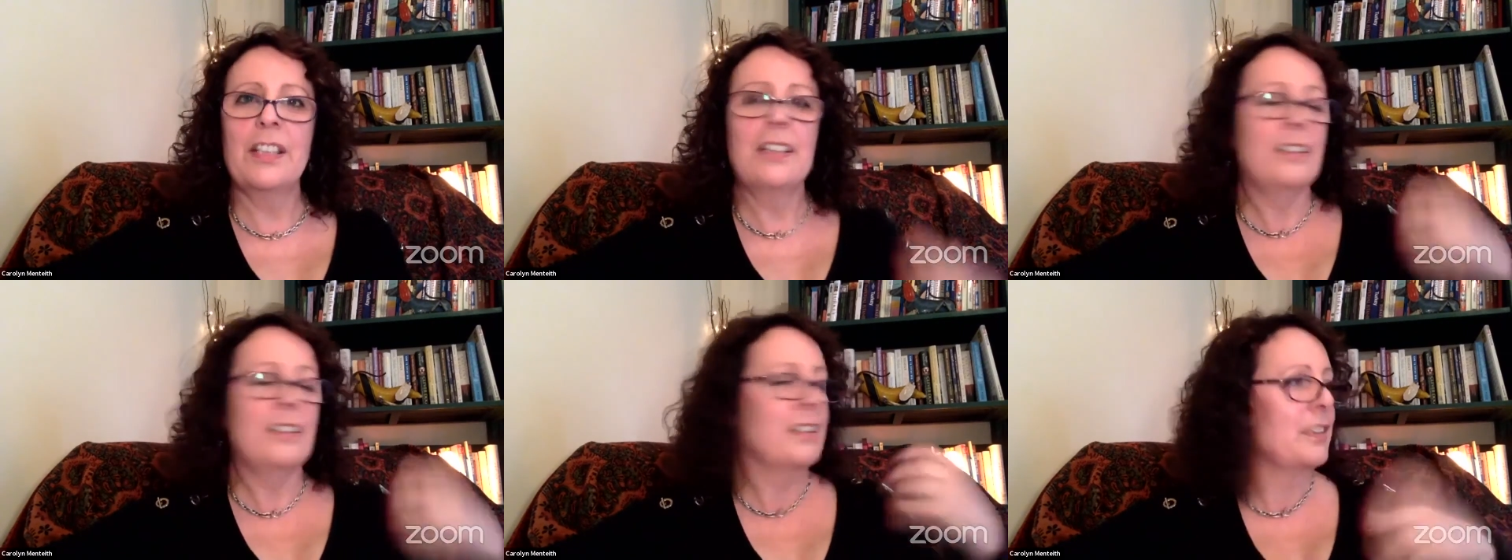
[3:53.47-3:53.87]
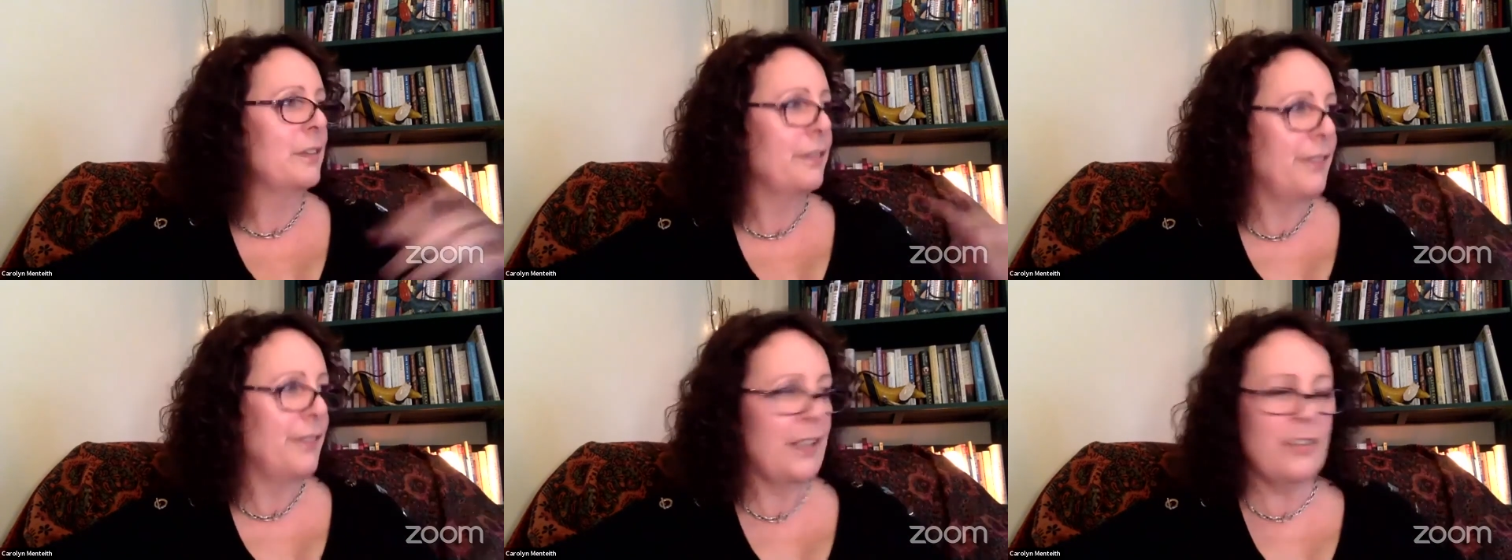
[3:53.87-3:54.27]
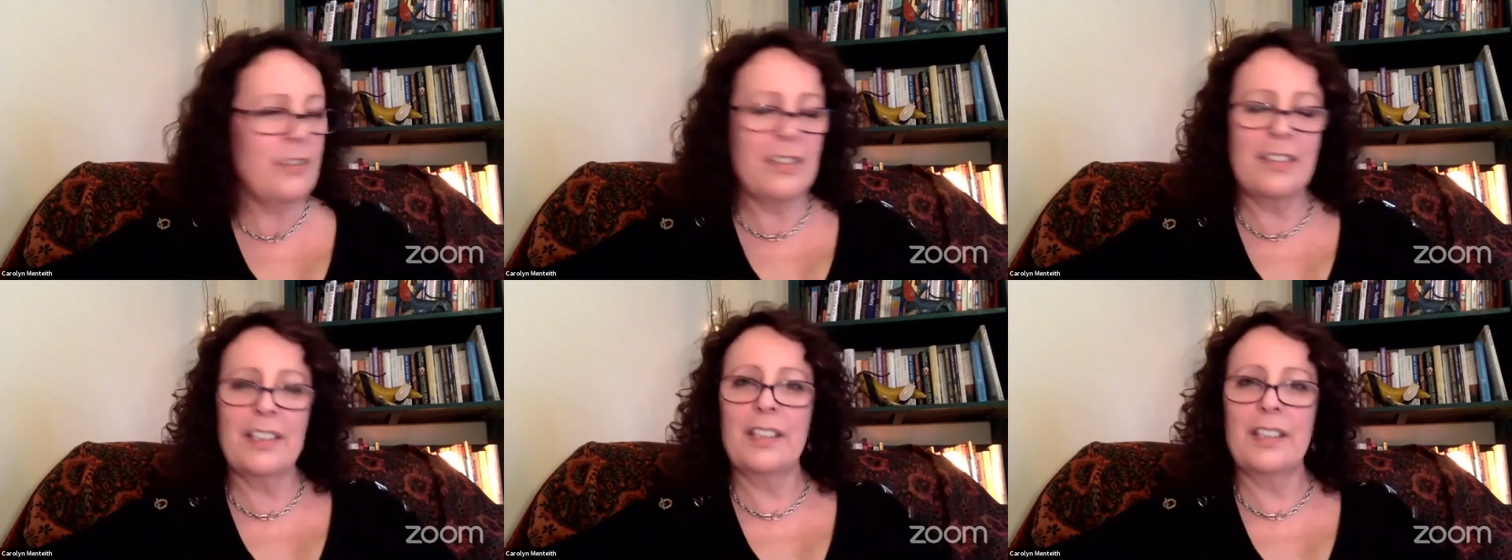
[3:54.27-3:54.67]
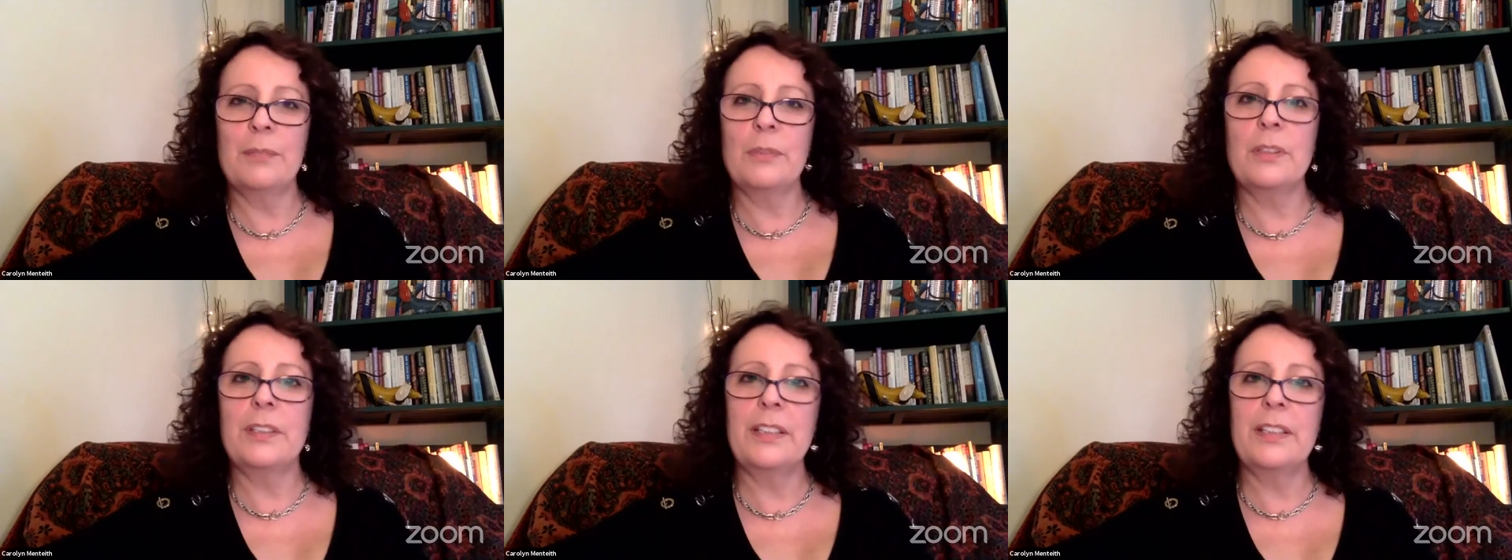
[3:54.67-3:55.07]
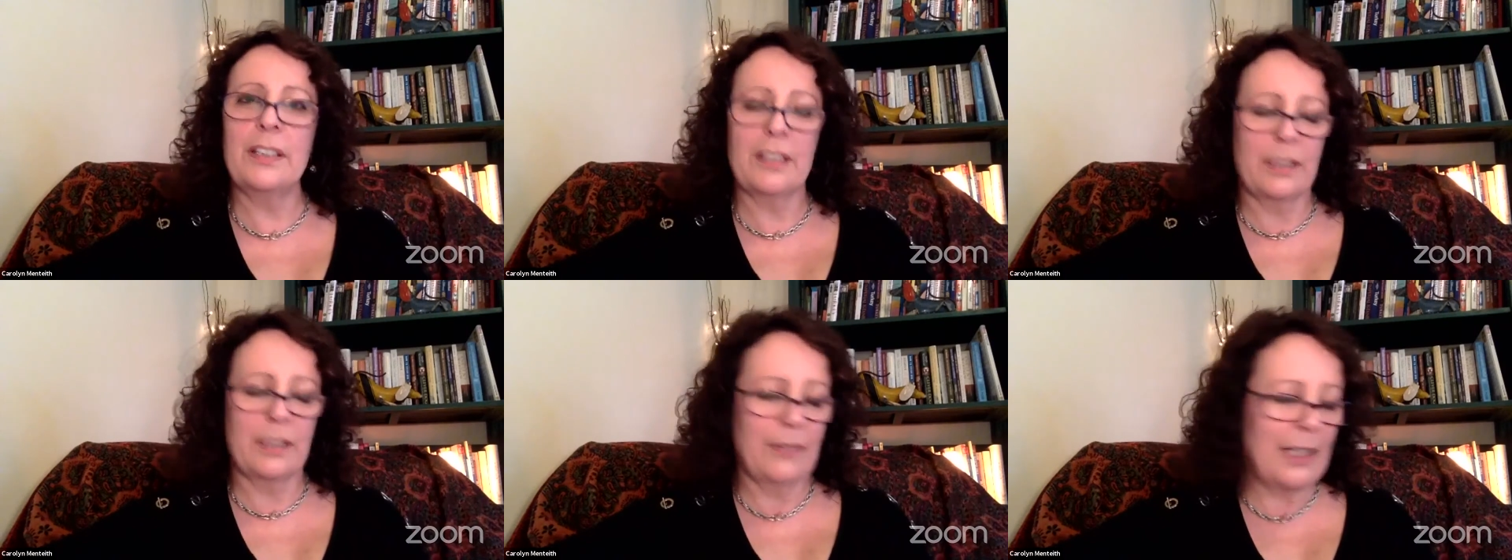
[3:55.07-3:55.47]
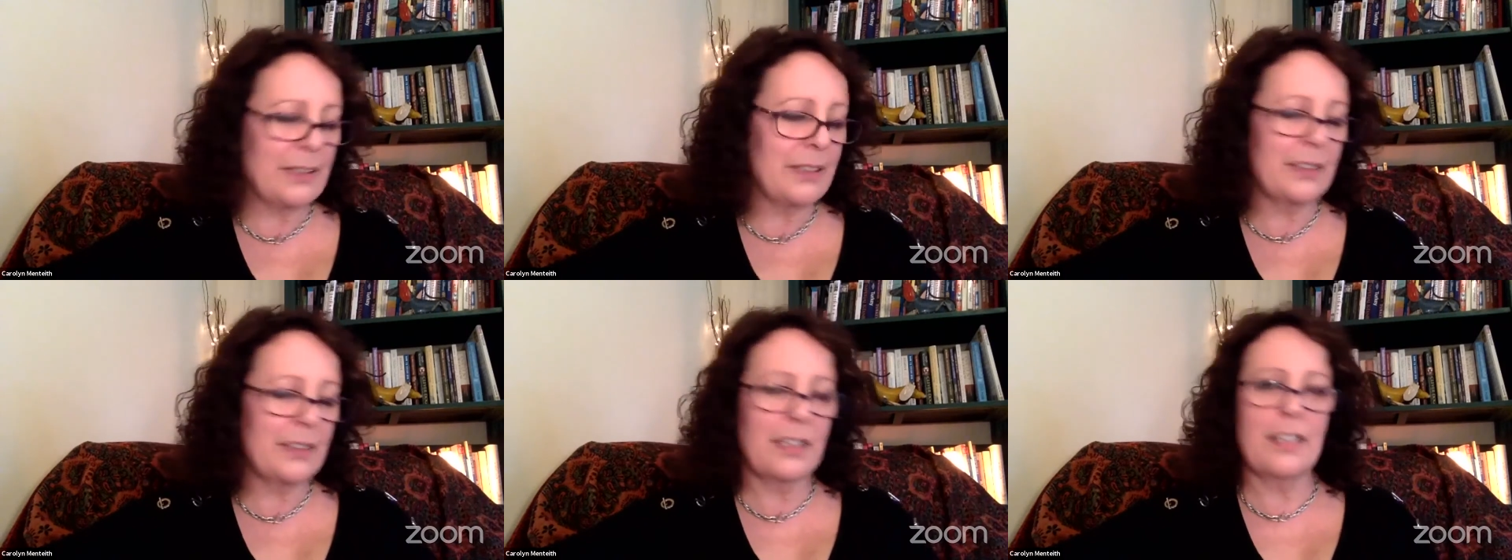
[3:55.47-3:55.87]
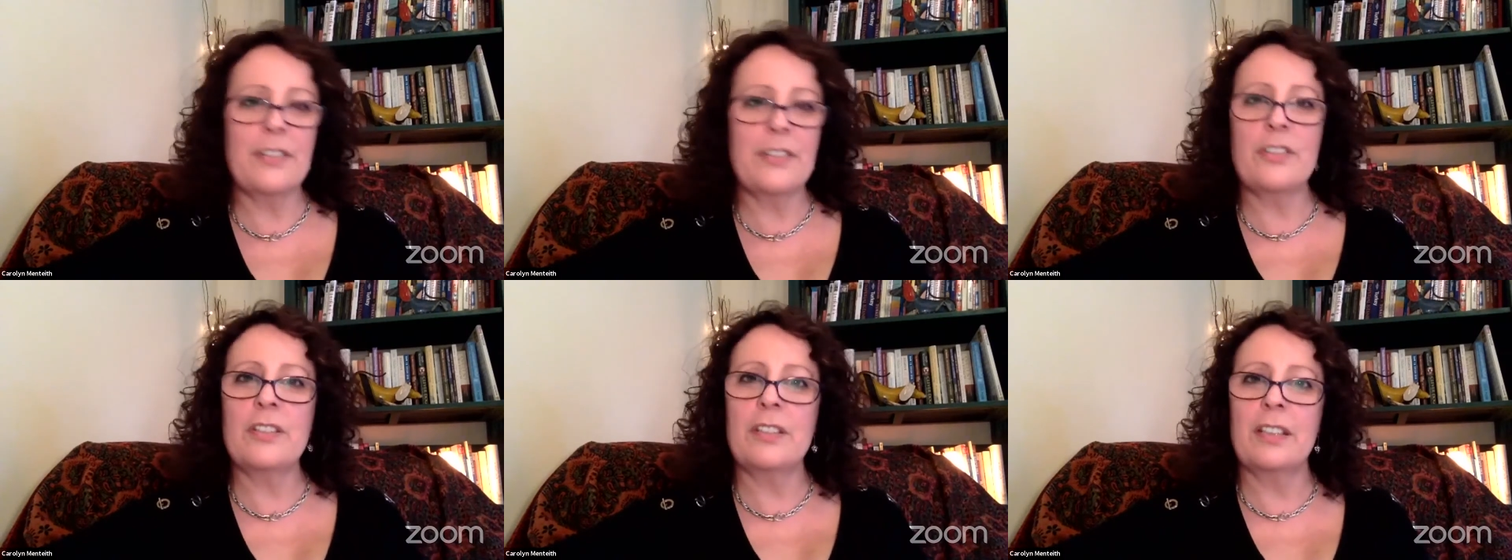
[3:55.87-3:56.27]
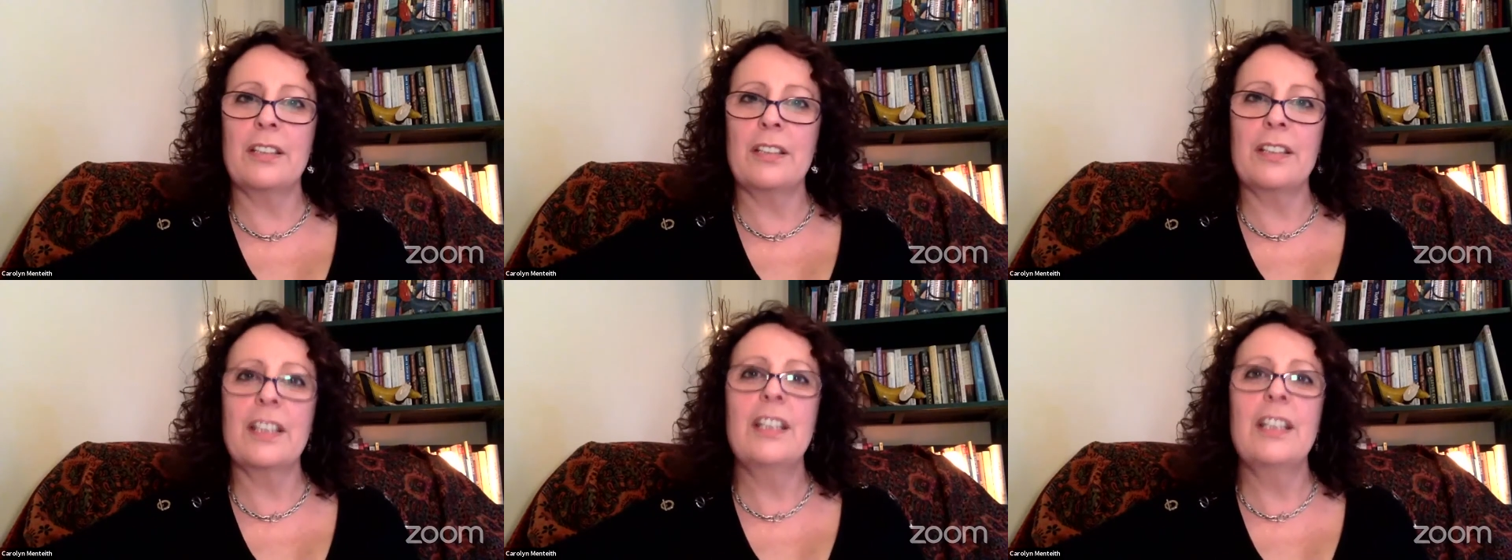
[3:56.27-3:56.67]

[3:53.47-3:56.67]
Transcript: you're going to fed your dog in the morning, you're going to have exercised your dog,